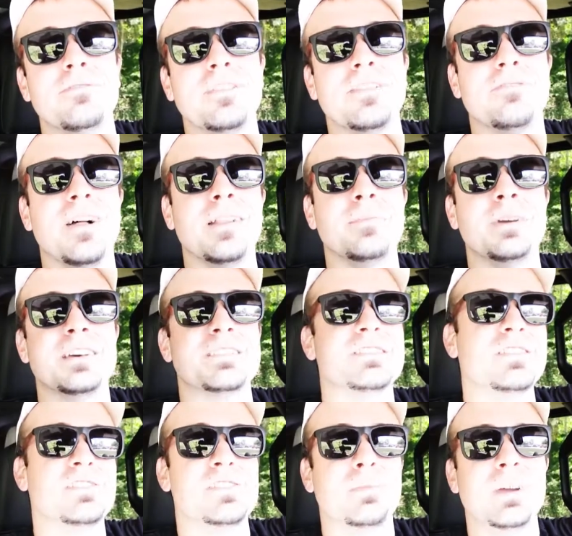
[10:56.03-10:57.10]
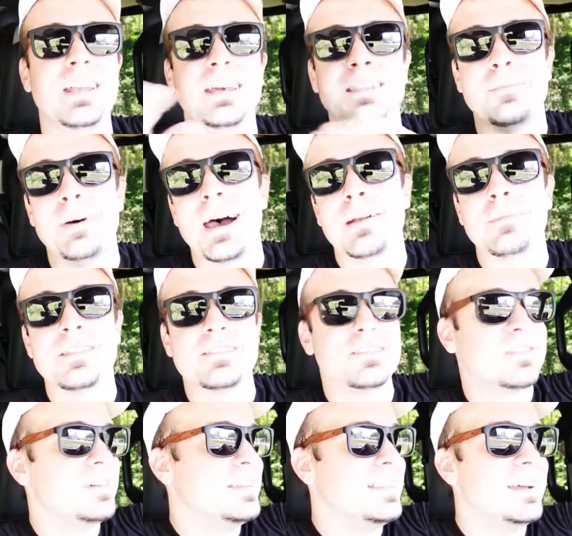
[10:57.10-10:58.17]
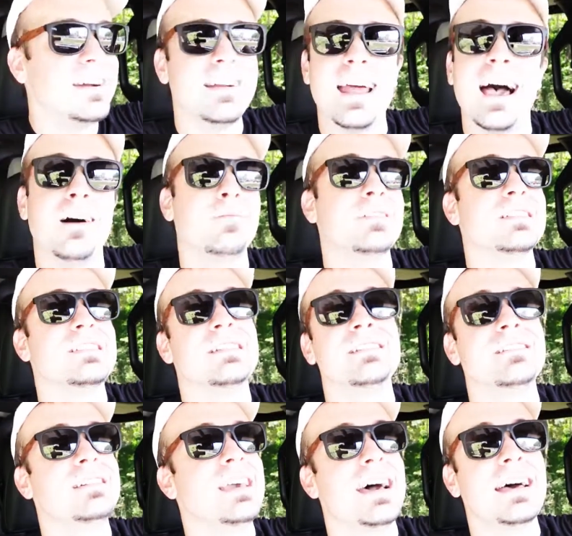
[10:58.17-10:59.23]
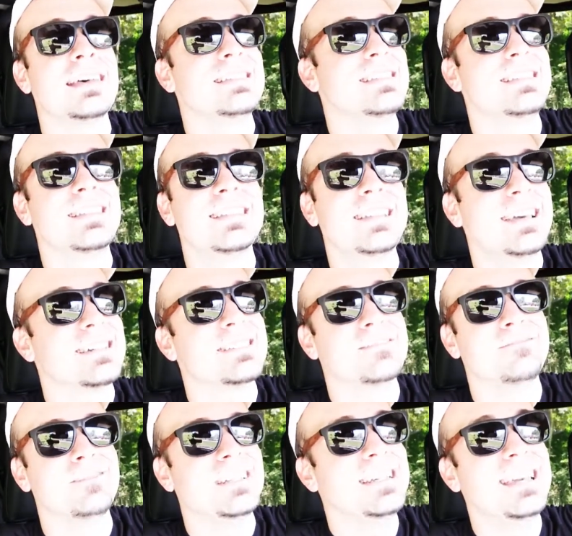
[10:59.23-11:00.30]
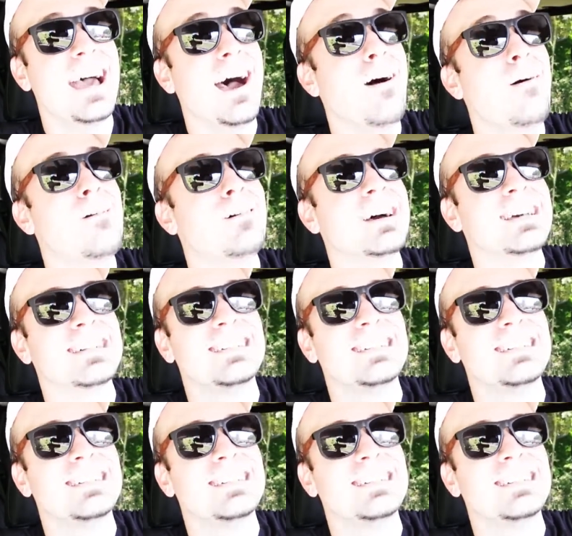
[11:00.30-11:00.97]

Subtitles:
free to follow me on social media at the bottom of the screen there, and I will see you guys in the next video.